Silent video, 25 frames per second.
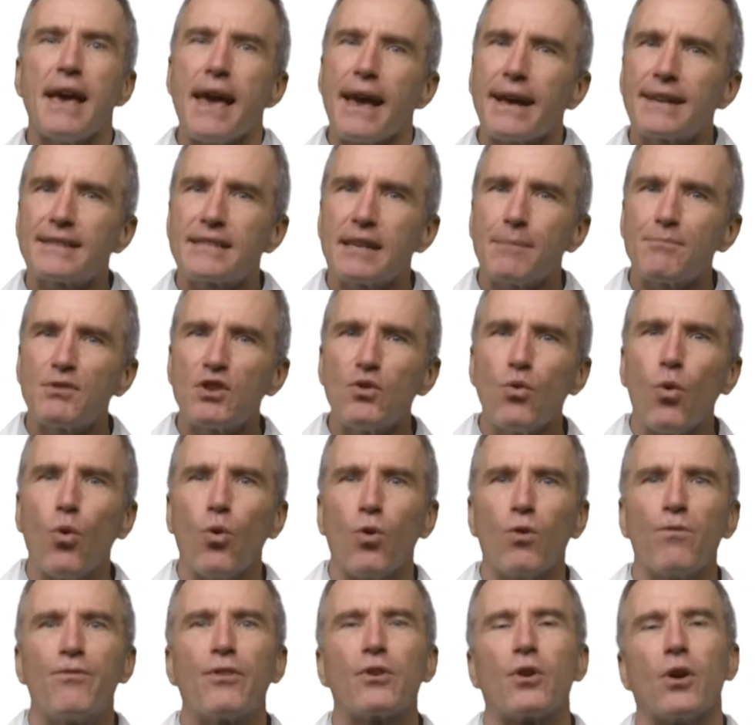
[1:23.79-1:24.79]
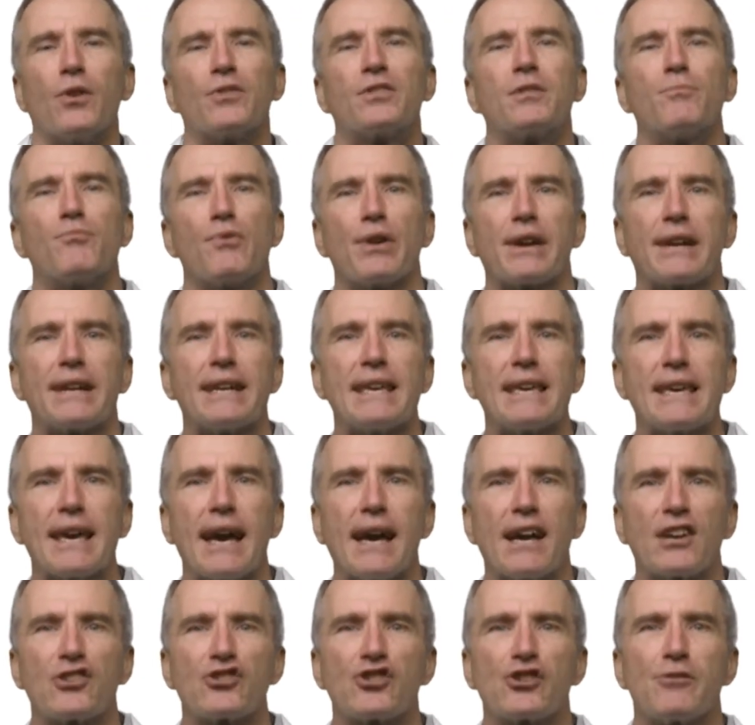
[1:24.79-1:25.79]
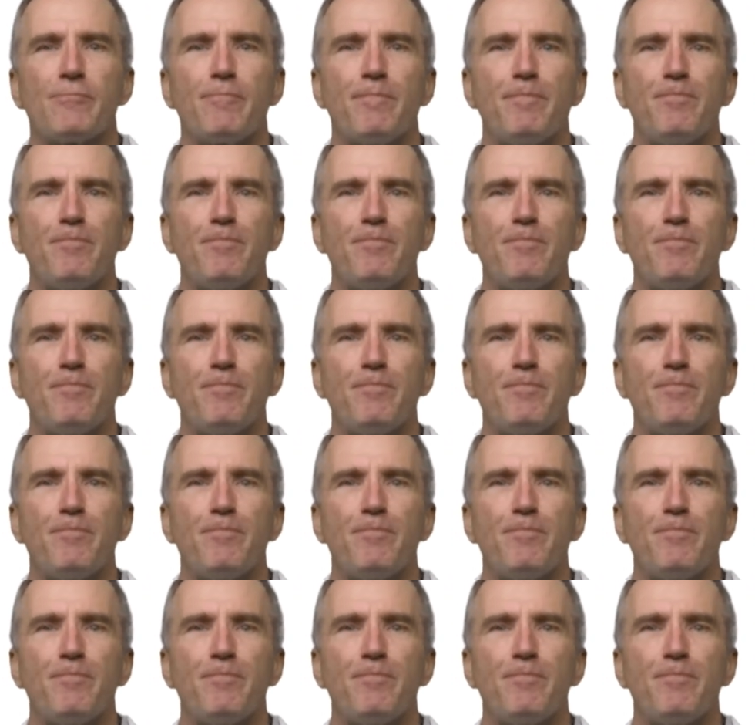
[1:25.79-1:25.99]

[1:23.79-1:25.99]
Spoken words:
except you all forgot to bring any cash.